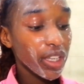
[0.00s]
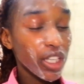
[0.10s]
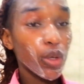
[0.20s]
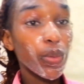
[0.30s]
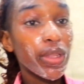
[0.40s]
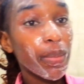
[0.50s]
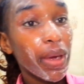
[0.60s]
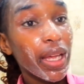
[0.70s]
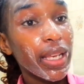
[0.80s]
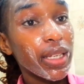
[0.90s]
in with
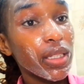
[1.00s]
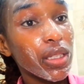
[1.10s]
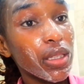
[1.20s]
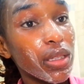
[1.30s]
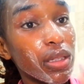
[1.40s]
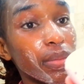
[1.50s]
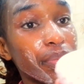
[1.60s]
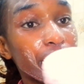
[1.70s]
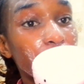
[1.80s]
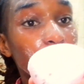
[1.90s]
my little
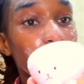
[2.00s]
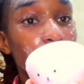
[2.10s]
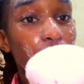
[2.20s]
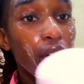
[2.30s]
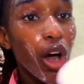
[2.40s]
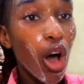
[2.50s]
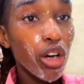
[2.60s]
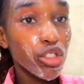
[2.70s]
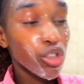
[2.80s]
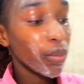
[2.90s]

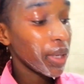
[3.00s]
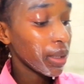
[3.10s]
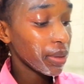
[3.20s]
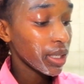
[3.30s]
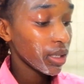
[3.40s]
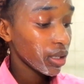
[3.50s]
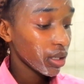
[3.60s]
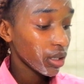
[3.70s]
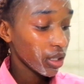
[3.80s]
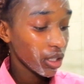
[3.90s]
Octo Baby
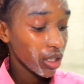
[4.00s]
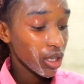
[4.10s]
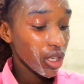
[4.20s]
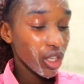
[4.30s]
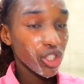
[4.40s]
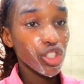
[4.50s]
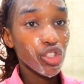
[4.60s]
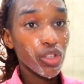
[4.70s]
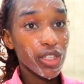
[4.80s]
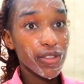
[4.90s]
just to
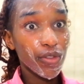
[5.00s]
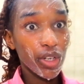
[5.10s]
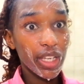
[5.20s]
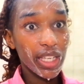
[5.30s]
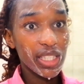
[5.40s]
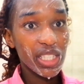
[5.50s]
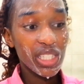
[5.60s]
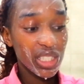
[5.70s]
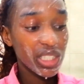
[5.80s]
exfoliate.